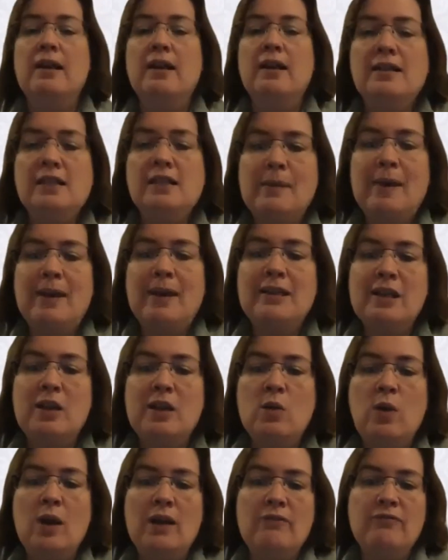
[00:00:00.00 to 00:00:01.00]
Semantic
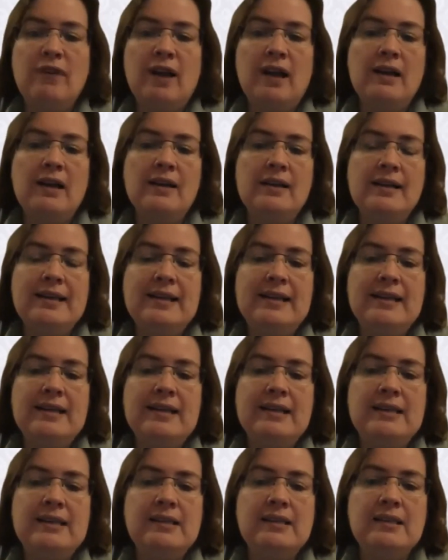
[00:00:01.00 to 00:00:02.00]
qualifier
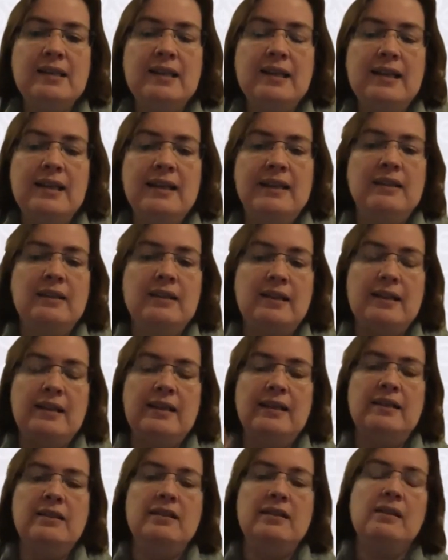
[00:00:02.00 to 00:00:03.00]
is
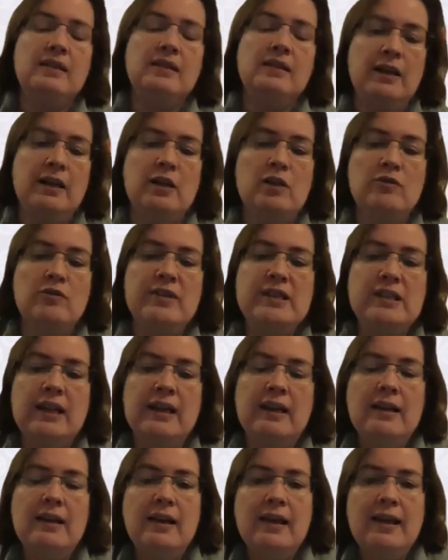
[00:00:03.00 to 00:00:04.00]
in clinical
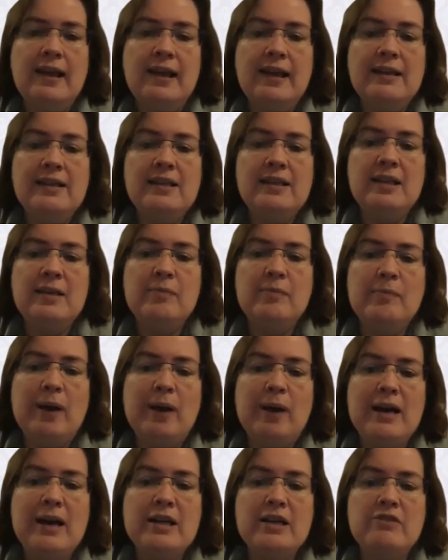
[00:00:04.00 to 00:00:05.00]
reasoning, it's a
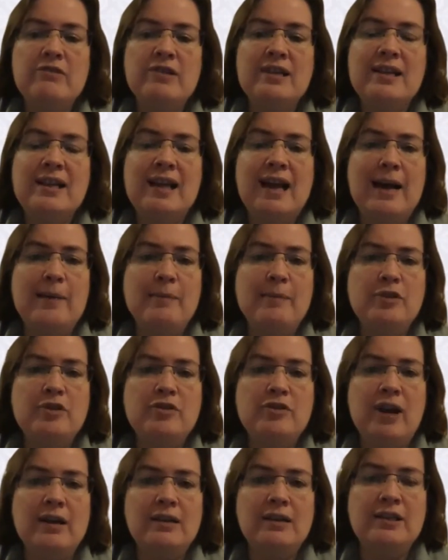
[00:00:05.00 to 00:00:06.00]
binary
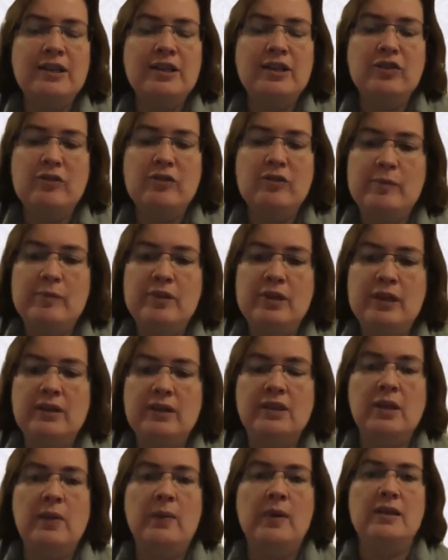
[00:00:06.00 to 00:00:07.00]
abstract descriptor.
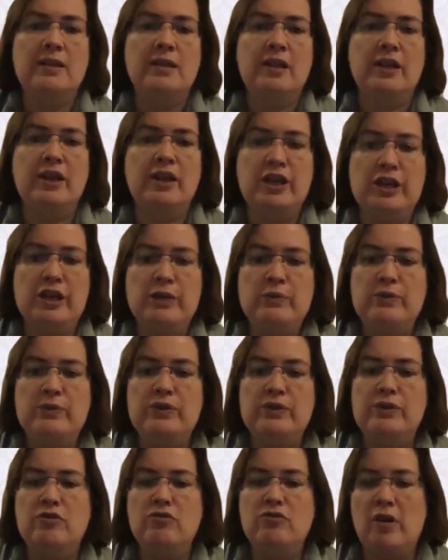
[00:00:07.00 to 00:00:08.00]
So it's acute,
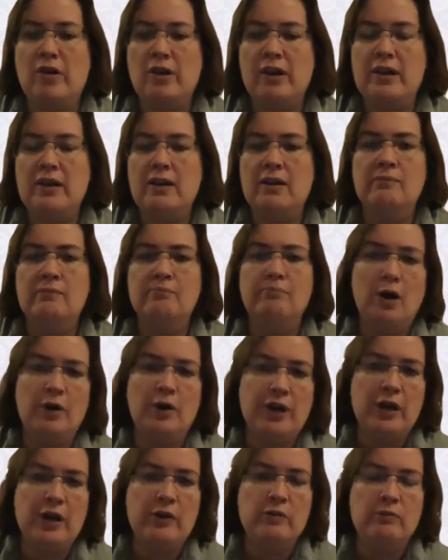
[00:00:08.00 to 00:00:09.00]
chronic,
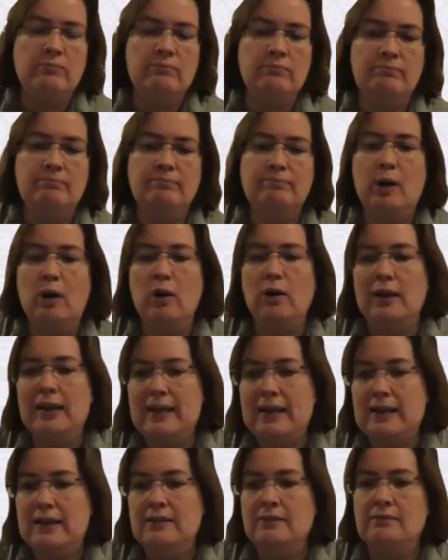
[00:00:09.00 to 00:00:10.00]
mono,
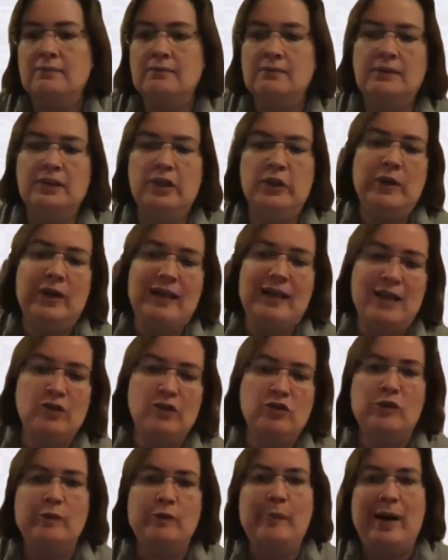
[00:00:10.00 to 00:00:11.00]
poly,
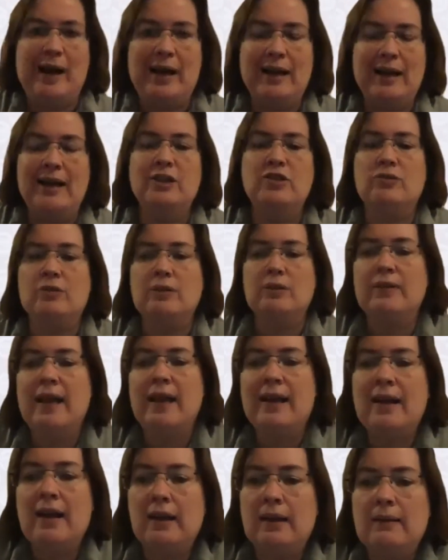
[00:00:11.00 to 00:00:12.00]
unilateral, bilateral,
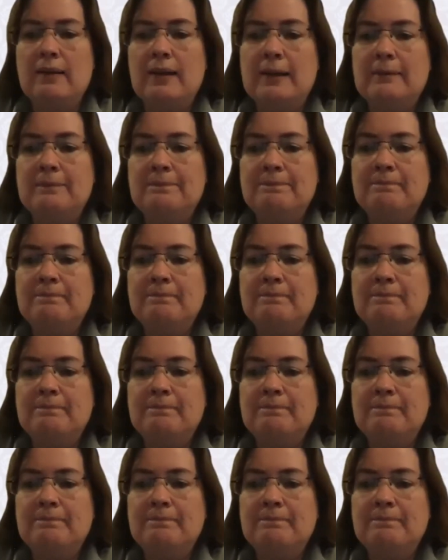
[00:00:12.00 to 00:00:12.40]
that kind of thing.